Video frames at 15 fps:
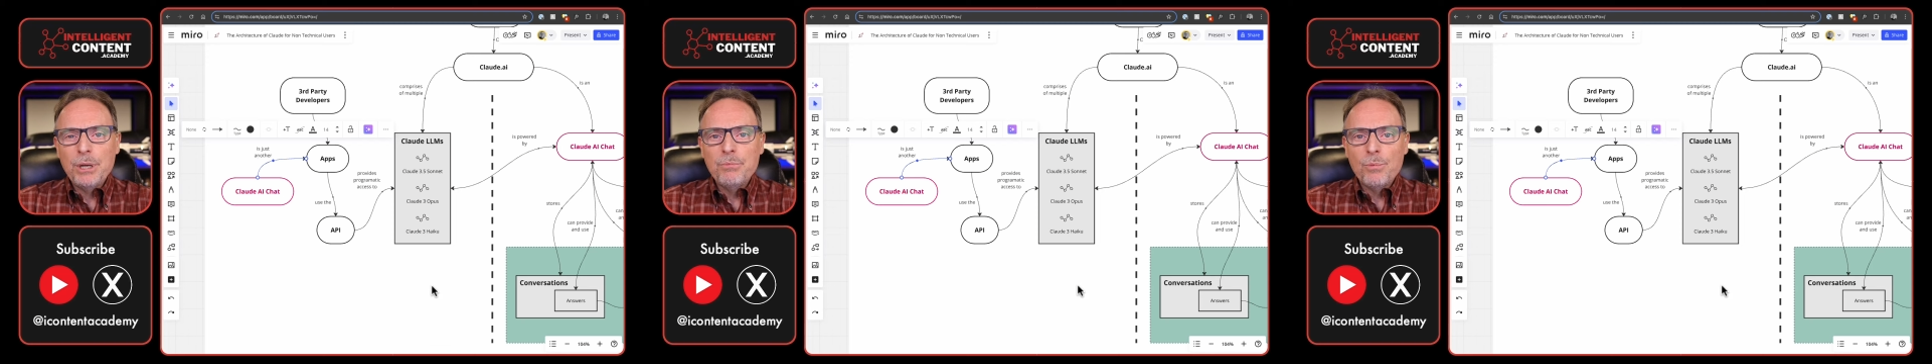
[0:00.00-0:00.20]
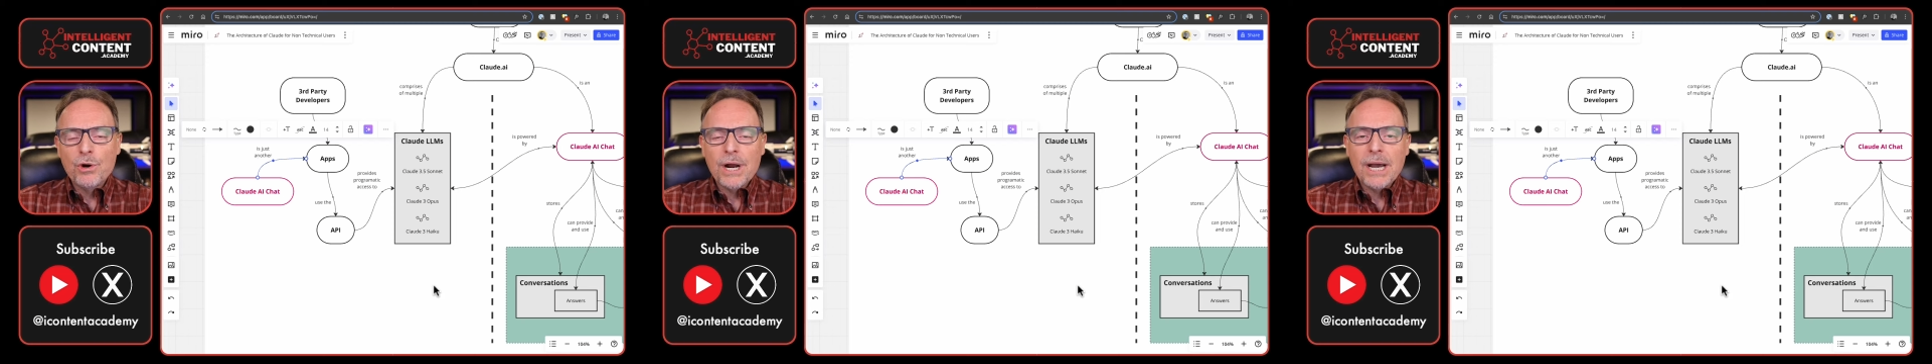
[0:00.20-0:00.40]

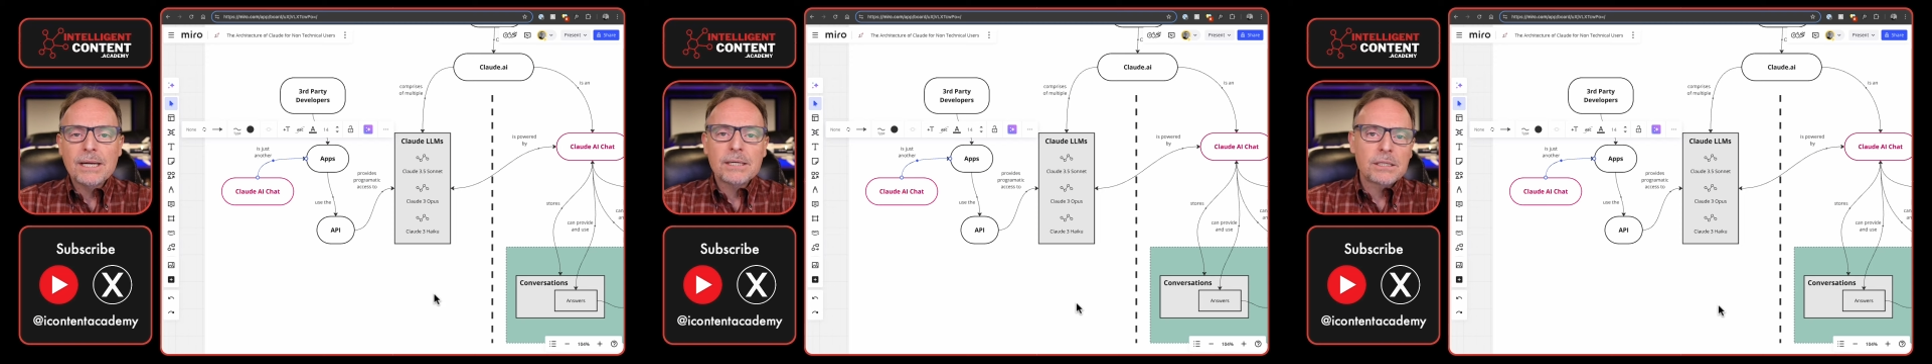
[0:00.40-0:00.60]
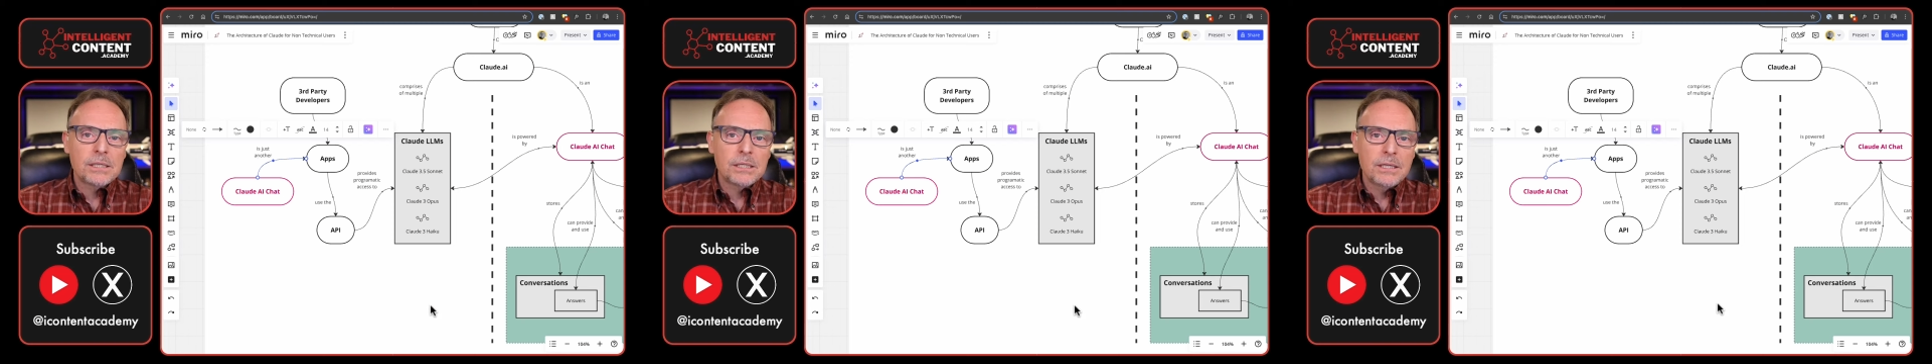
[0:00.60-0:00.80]
more
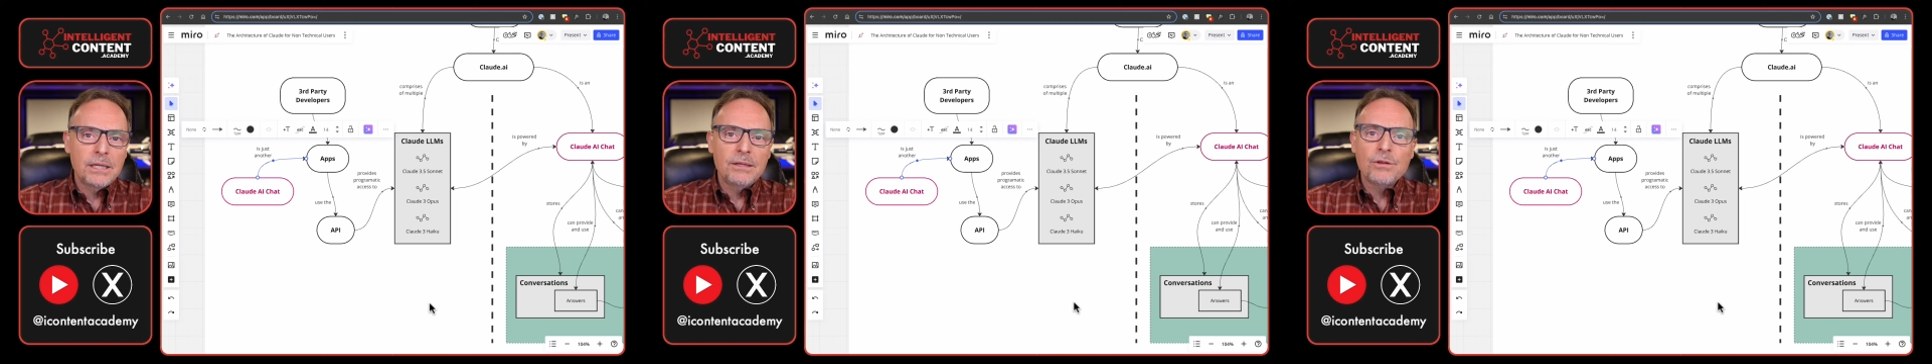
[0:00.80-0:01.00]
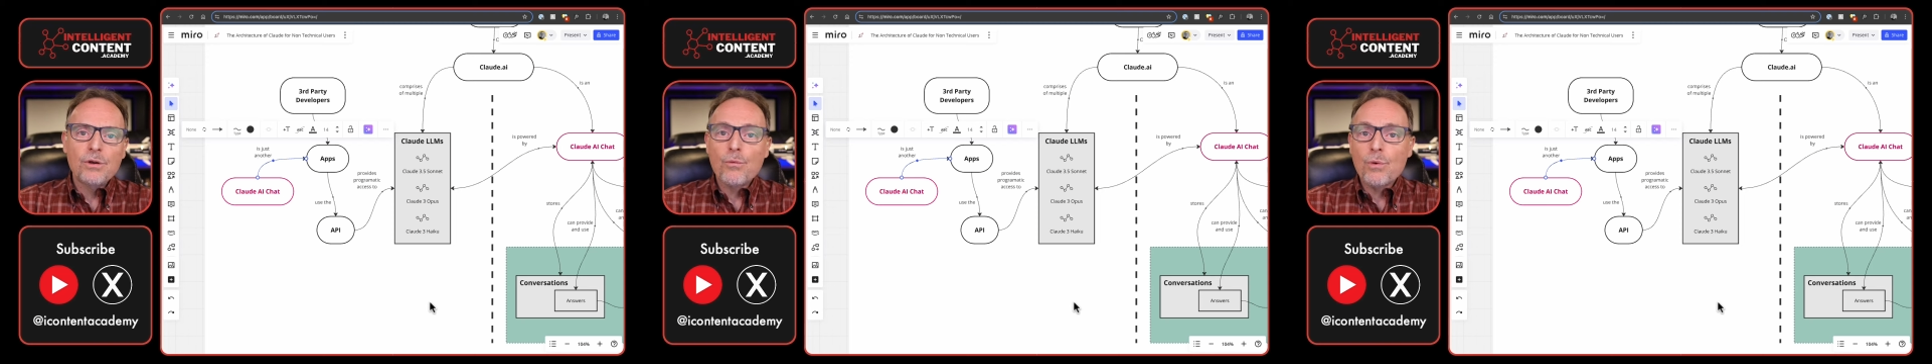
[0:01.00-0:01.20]
access
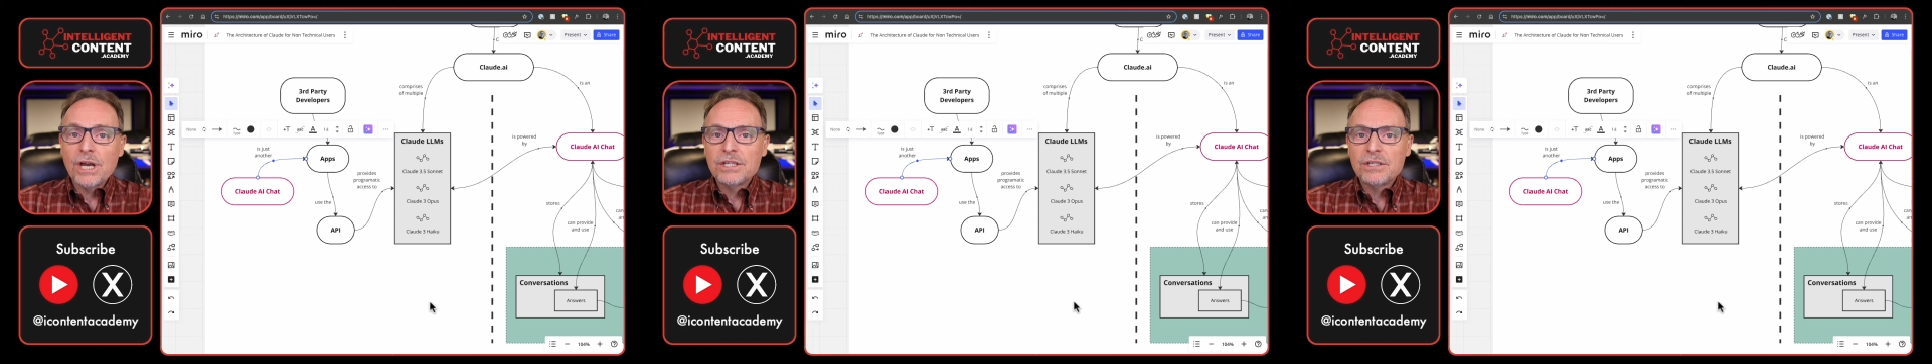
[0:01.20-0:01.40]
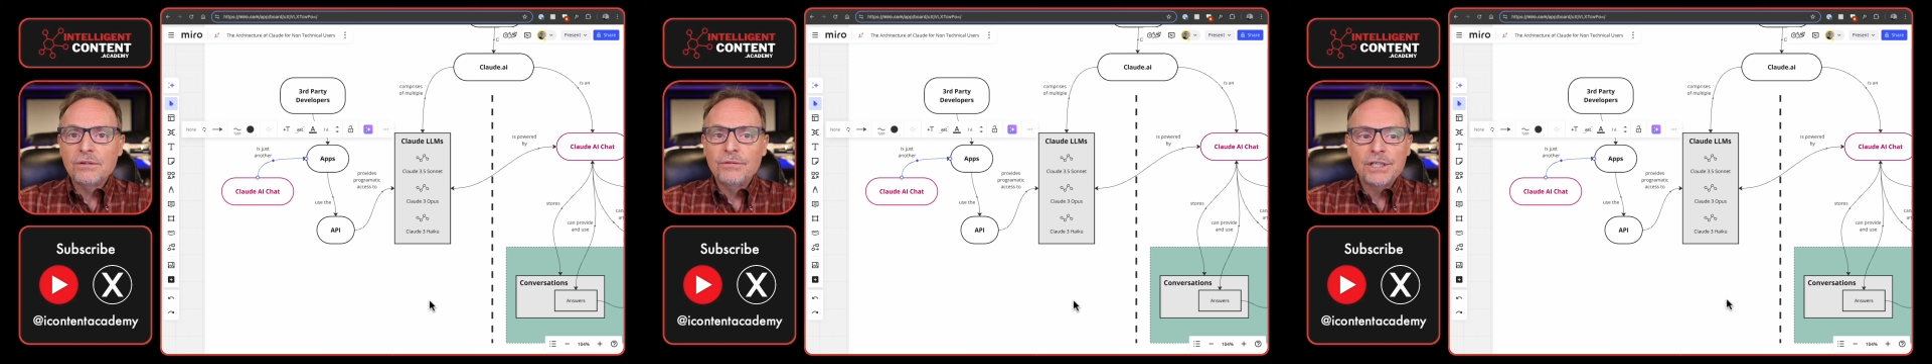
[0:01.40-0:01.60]
than the
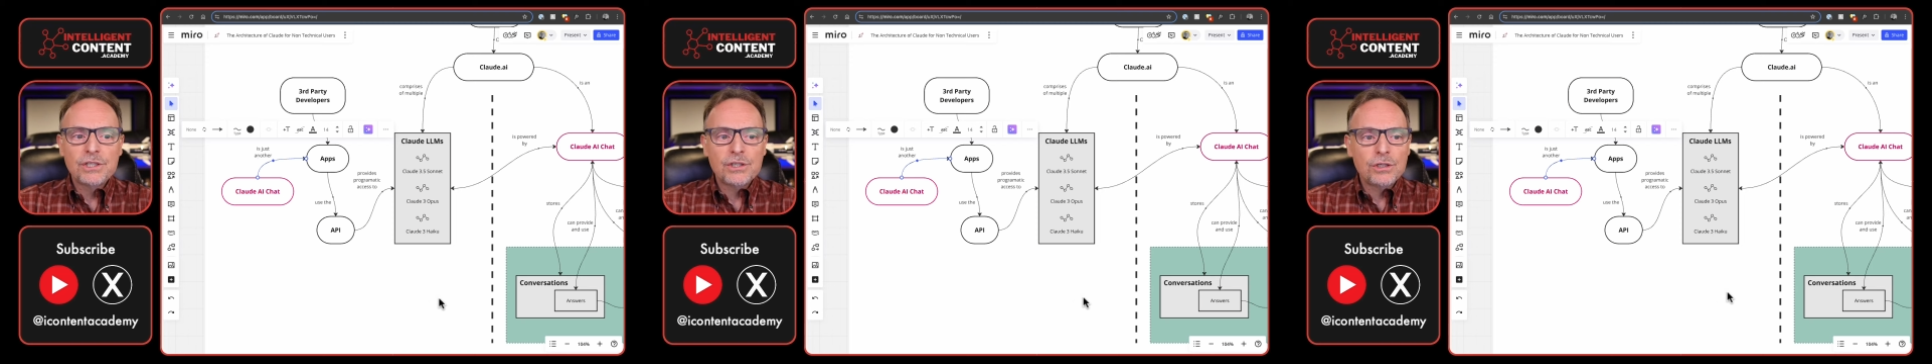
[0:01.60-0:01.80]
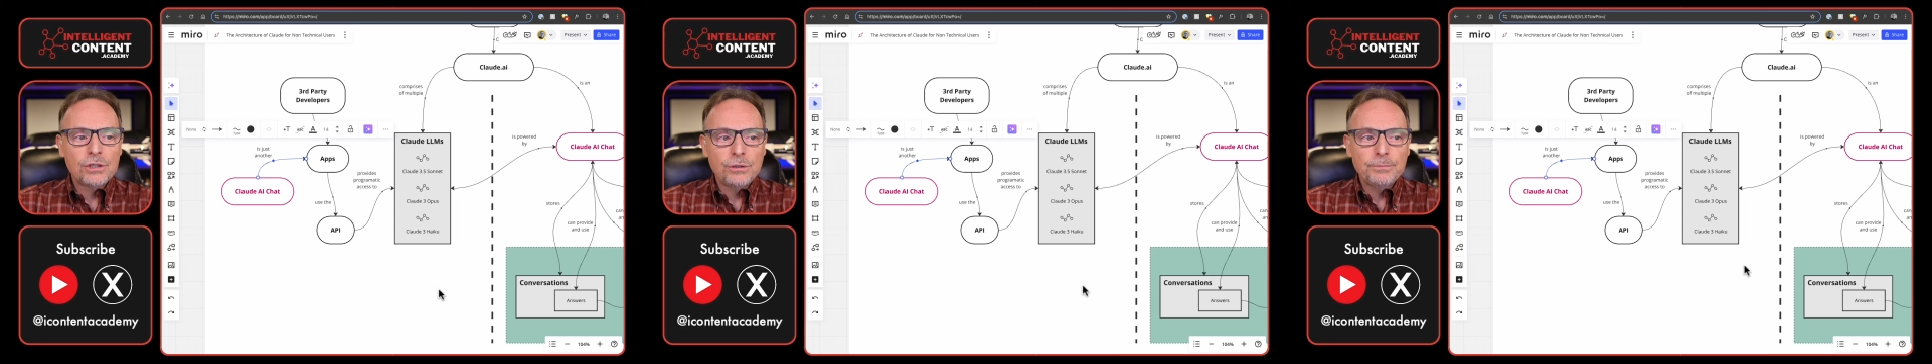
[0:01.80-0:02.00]
rest of
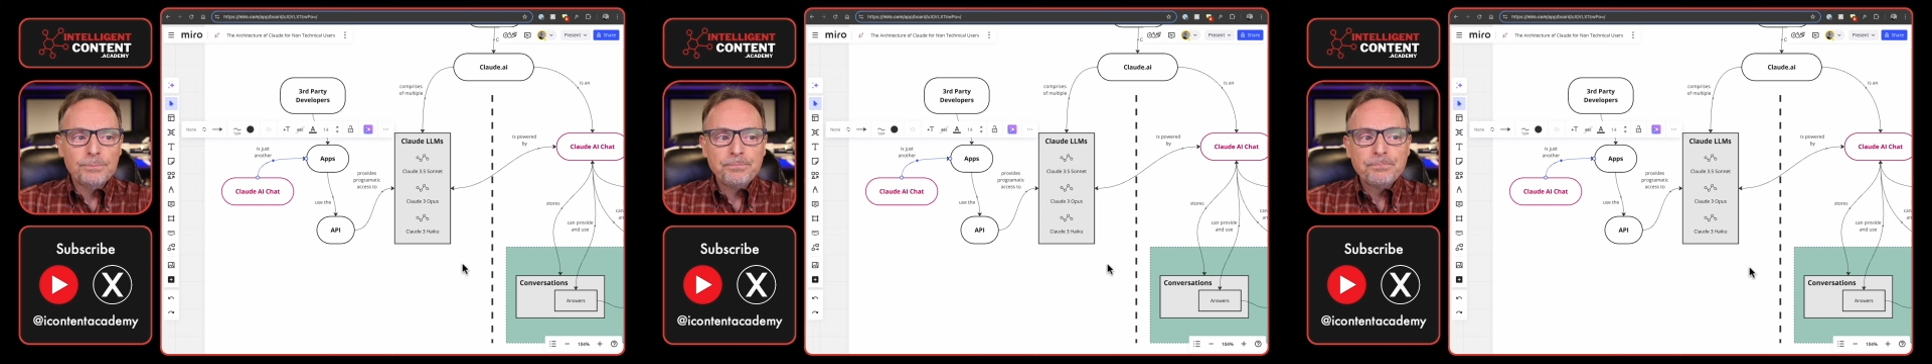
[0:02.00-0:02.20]
us do.